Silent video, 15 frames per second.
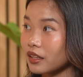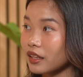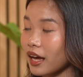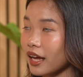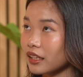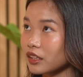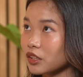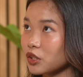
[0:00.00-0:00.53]

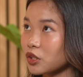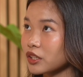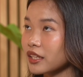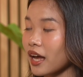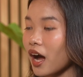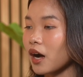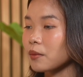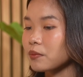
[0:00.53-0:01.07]
that could
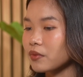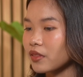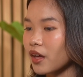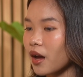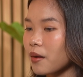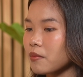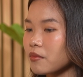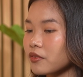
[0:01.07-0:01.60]
help
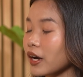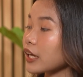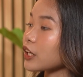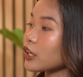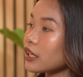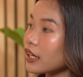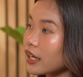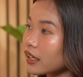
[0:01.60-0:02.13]
them
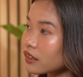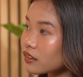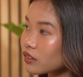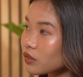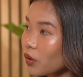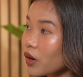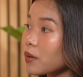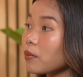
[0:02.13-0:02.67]
regulate
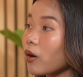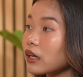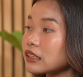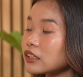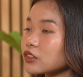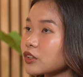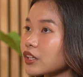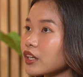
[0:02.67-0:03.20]
or
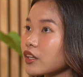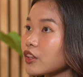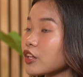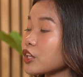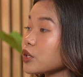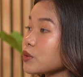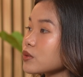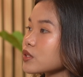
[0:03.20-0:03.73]
monitor the
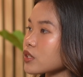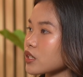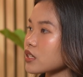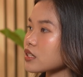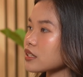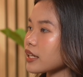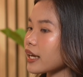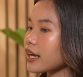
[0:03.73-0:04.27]
users,
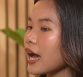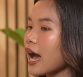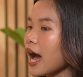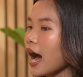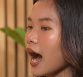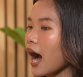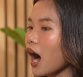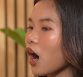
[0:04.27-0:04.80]
like
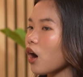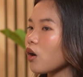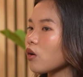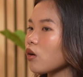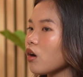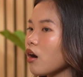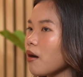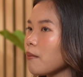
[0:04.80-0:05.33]

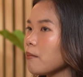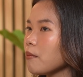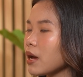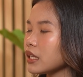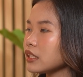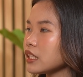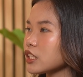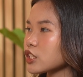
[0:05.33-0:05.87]
how
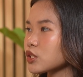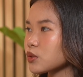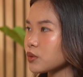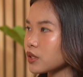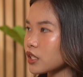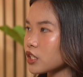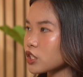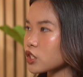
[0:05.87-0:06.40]
many
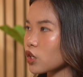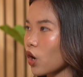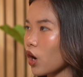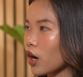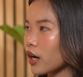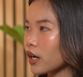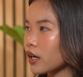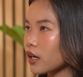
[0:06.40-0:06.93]
students
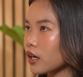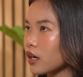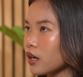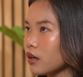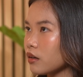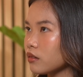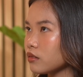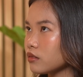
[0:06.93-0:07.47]
are
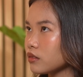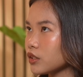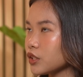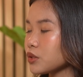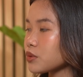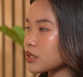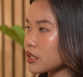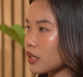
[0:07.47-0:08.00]

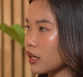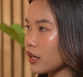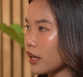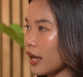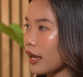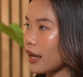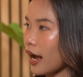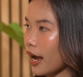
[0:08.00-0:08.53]
using
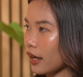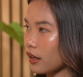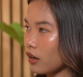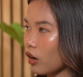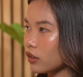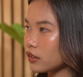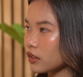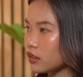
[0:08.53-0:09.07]
AI
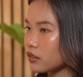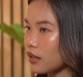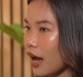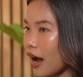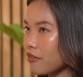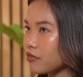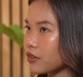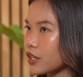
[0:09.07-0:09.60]
on an
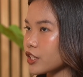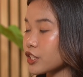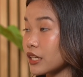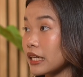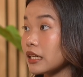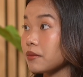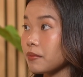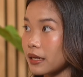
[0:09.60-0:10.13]
average
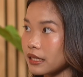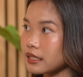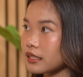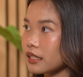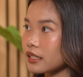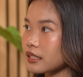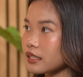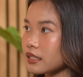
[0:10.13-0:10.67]
daily
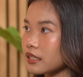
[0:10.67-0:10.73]
basis.